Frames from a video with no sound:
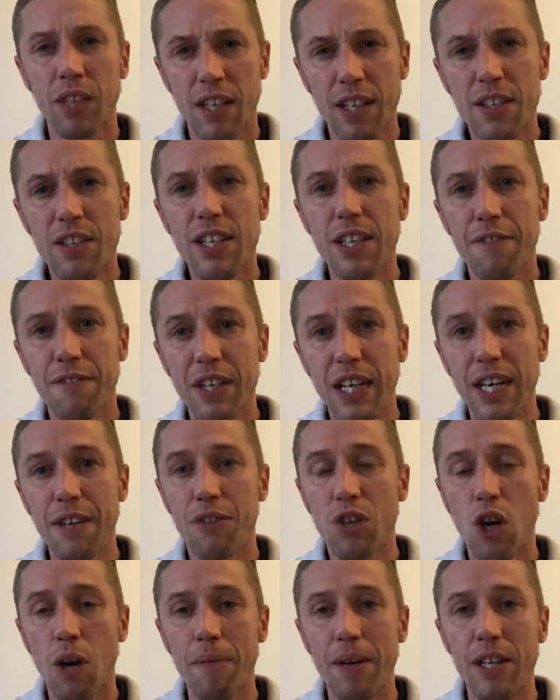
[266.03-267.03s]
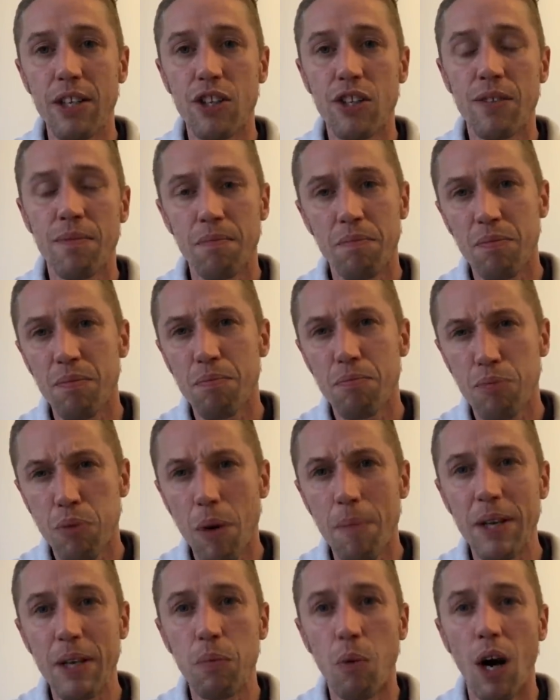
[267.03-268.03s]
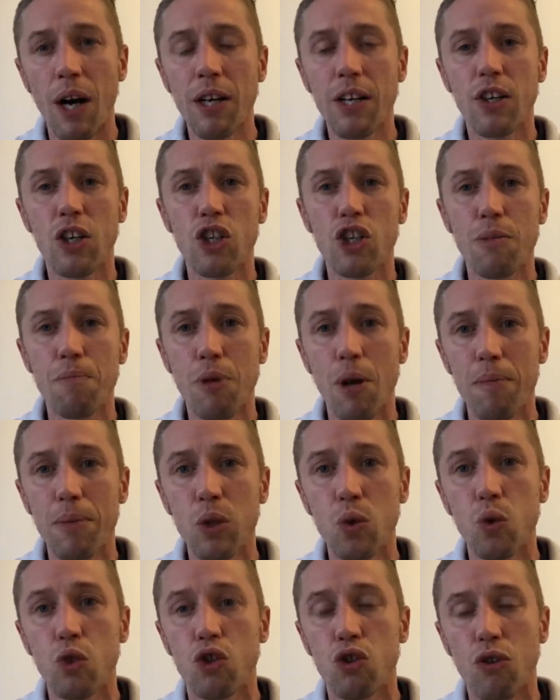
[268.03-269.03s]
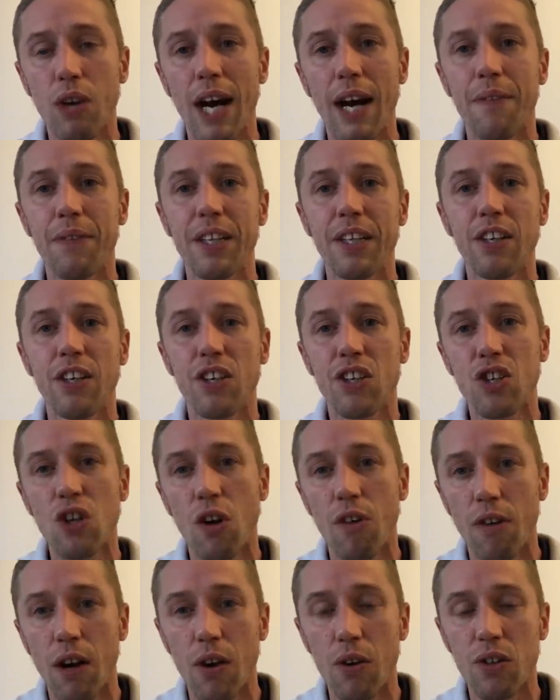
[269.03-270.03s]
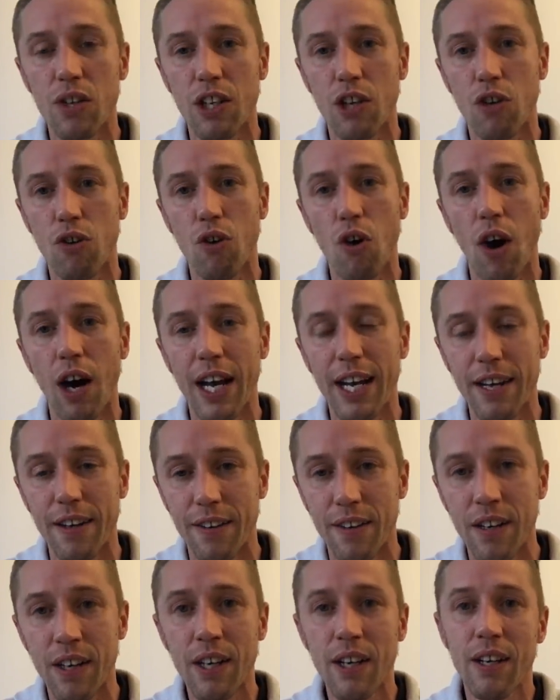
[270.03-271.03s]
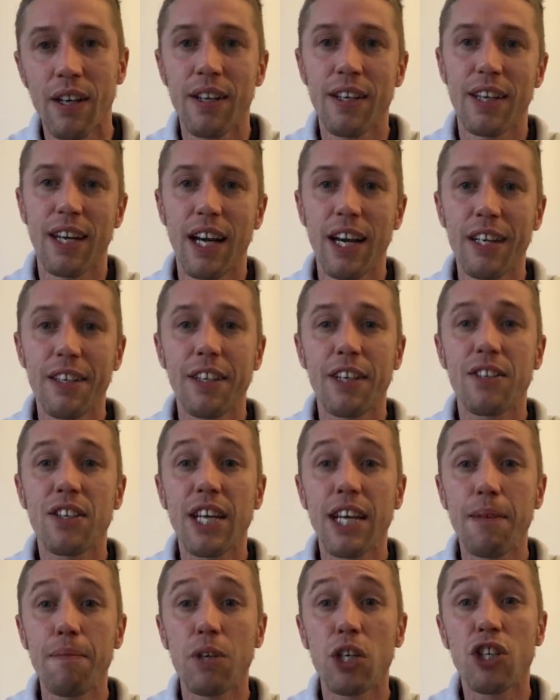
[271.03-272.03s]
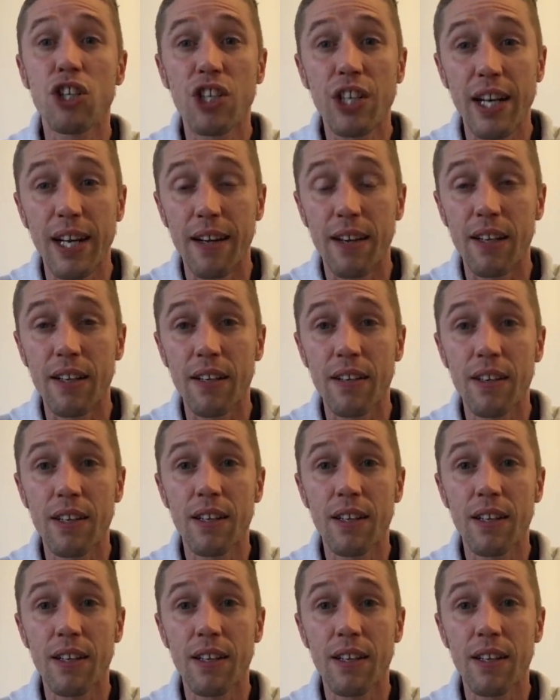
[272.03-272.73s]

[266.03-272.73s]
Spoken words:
Let's see if you leave comments. Probably won't, because you're probably all drowning your sorrows and crying, yeah? Your team are shit.